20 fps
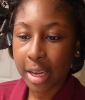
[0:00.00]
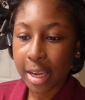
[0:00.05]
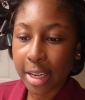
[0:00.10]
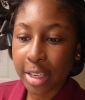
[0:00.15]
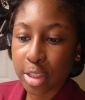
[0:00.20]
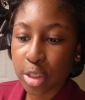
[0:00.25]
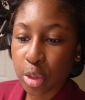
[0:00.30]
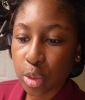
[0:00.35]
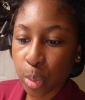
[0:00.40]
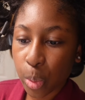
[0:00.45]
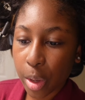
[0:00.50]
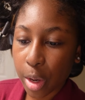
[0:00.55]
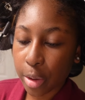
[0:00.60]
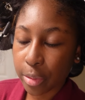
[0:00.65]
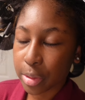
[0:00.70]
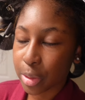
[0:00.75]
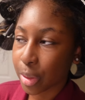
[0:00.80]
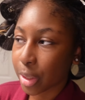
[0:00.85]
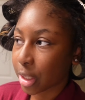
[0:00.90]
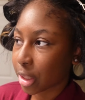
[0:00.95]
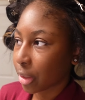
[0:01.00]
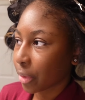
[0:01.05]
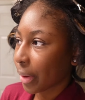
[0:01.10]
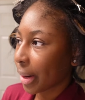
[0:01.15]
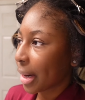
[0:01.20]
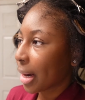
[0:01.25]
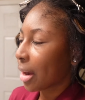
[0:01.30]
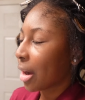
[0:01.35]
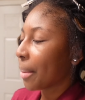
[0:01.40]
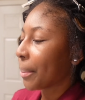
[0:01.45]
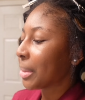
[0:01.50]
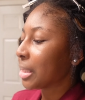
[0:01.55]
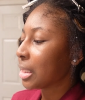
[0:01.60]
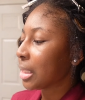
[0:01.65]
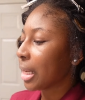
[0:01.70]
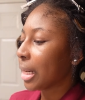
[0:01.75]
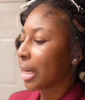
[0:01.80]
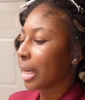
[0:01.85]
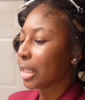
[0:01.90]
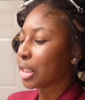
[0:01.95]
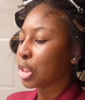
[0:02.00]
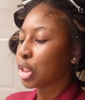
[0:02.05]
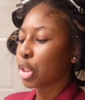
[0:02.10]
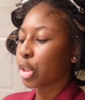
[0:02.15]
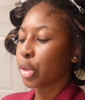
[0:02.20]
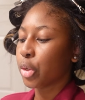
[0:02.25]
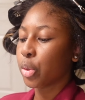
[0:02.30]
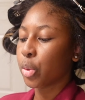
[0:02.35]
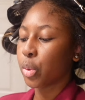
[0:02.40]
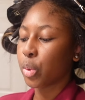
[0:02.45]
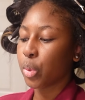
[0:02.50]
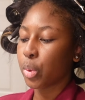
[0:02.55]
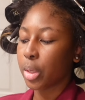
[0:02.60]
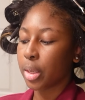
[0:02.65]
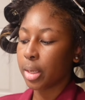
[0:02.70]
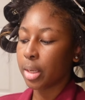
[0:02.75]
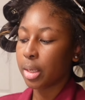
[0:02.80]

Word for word: It's 12:23 right now. I'm gonna study until